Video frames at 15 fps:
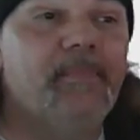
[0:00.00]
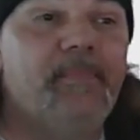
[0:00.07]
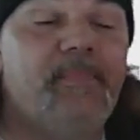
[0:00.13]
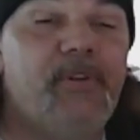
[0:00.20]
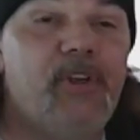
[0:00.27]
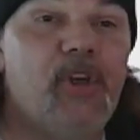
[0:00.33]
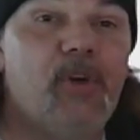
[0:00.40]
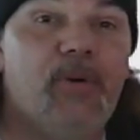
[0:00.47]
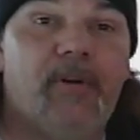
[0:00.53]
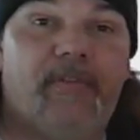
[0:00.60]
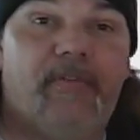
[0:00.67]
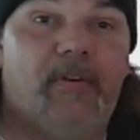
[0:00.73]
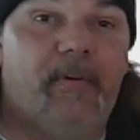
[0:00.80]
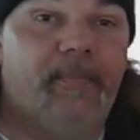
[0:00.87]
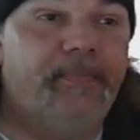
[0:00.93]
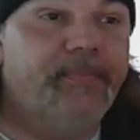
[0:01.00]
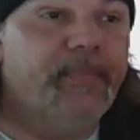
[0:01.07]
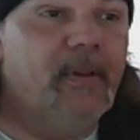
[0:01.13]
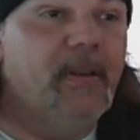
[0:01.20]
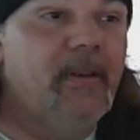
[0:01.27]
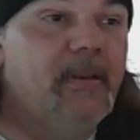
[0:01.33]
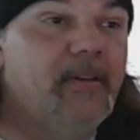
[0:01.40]
Beautiful.
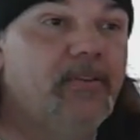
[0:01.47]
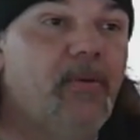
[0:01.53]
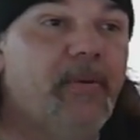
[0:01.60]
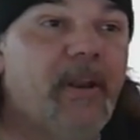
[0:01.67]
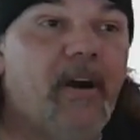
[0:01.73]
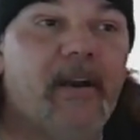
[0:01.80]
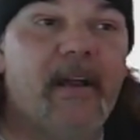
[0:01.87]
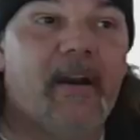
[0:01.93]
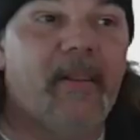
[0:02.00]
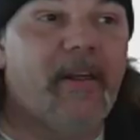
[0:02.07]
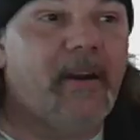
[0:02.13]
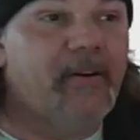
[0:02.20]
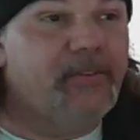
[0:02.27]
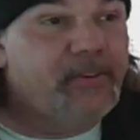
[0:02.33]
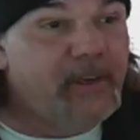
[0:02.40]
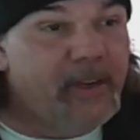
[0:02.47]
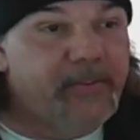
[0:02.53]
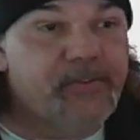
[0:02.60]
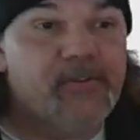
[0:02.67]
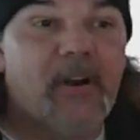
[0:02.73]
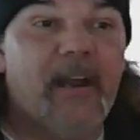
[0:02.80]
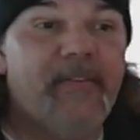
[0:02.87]
So we got out of there and said,
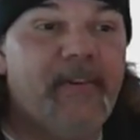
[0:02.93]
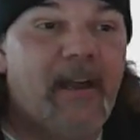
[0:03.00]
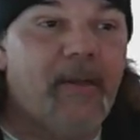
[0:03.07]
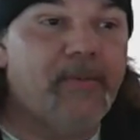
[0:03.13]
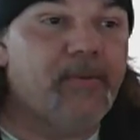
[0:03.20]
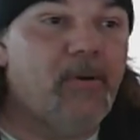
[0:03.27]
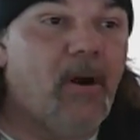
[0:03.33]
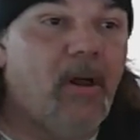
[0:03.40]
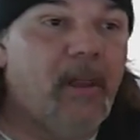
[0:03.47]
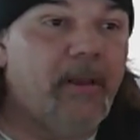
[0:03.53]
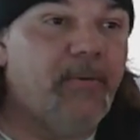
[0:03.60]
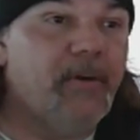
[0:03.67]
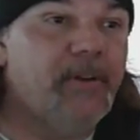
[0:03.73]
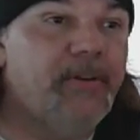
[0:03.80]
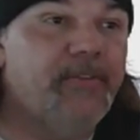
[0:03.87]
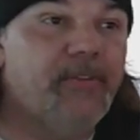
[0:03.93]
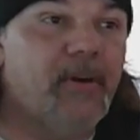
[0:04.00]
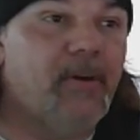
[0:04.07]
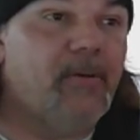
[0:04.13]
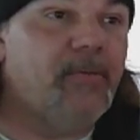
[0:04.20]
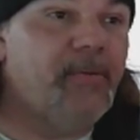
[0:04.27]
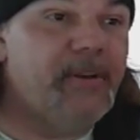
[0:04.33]
let's drive down through Hollywood.
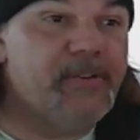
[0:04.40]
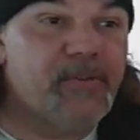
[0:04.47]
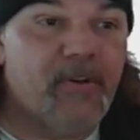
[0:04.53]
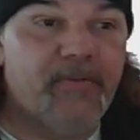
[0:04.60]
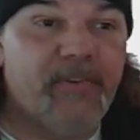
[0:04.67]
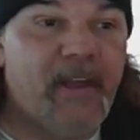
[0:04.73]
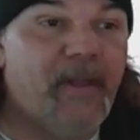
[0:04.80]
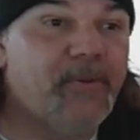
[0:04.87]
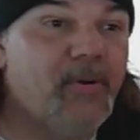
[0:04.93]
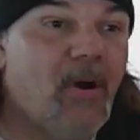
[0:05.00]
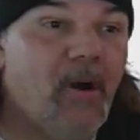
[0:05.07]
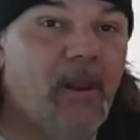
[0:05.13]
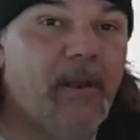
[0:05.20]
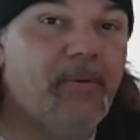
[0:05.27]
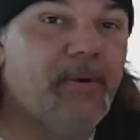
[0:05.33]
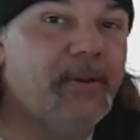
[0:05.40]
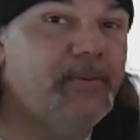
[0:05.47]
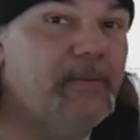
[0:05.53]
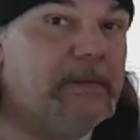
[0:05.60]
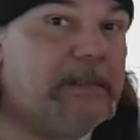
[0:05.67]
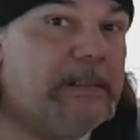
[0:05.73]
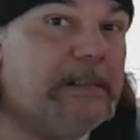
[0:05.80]
So we drove down through Hollywood.
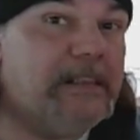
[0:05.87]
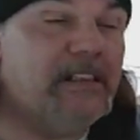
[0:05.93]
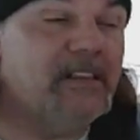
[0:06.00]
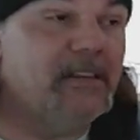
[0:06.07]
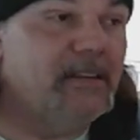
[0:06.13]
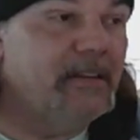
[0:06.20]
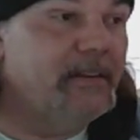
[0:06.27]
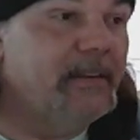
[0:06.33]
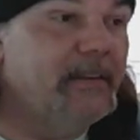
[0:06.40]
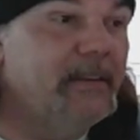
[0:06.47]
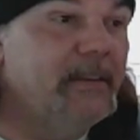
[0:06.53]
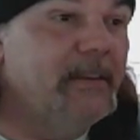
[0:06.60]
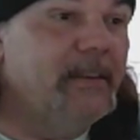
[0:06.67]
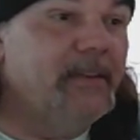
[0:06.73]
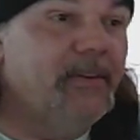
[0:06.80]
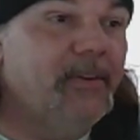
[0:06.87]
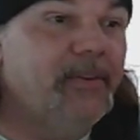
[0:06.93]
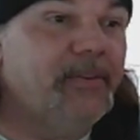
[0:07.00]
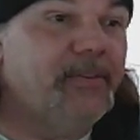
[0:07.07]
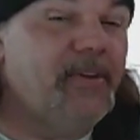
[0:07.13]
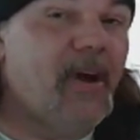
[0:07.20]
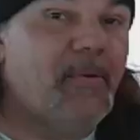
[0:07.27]
Yeah.
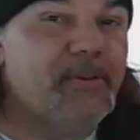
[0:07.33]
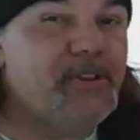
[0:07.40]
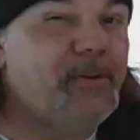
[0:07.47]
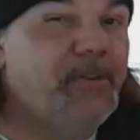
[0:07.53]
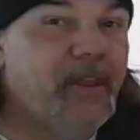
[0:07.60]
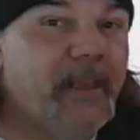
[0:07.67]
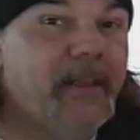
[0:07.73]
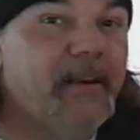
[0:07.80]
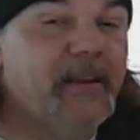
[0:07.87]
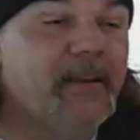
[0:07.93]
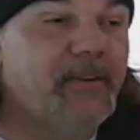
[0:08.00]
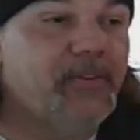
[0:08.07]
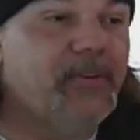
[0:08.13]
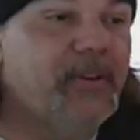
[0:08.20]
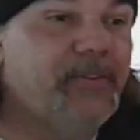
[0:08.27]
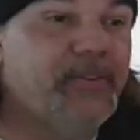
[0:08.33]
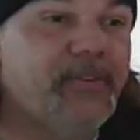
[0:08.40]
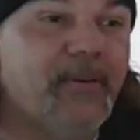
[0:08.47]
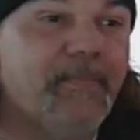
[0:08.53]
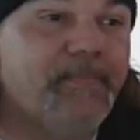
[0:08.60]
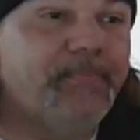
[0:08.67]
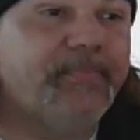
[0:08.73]
It's not what you think it is.
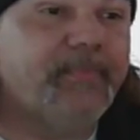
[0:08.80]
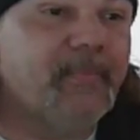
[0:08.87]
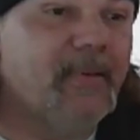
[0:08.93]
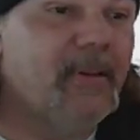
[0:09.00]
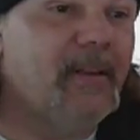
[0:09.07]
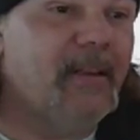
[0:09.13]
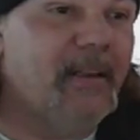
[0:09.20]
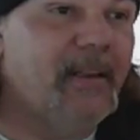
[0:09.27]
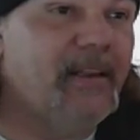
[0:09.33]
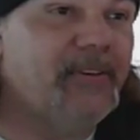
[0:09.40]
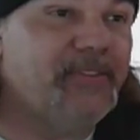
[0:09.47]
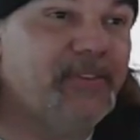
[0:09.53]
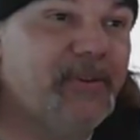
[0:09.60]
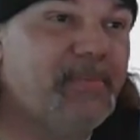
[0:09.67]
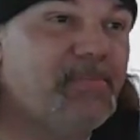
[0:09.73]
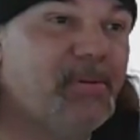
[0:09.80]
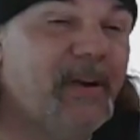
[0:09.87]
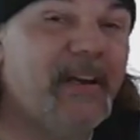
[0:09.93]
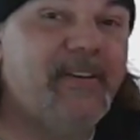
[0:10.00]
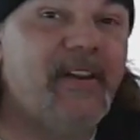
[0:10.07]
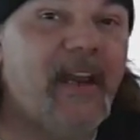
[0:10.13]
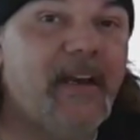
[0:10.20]
It's
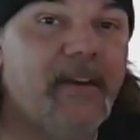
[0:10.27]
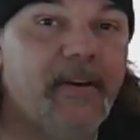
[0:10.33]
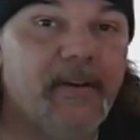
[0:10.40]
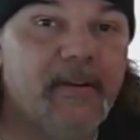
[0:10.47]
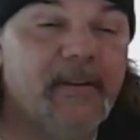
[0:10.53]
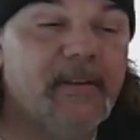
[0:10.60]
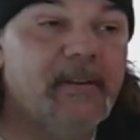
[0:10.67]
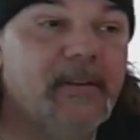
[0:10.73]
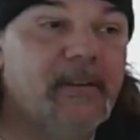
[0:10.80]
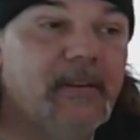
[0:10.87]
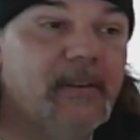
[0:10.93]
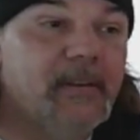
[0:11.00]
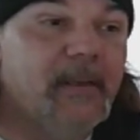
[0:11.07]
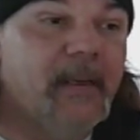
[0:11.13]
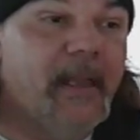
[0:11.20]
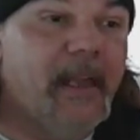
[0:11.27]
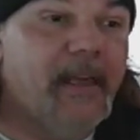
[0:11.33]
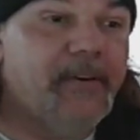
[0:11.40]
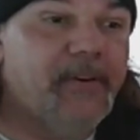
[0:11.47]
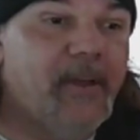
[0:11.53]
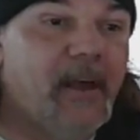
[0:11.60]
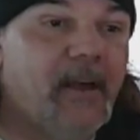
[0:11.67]
pretty dated.
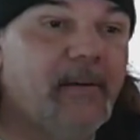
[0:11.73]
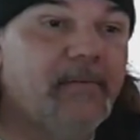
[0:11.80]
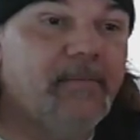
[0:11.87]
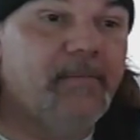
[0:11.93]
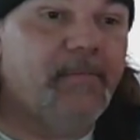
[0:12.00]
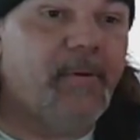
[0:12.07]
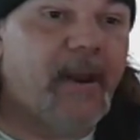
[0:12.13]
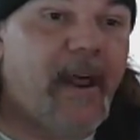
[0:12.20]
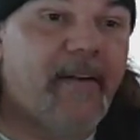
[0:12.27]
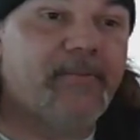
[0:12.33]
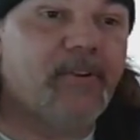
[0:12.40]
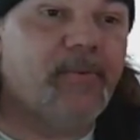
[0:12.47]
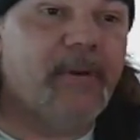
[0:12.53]
And but after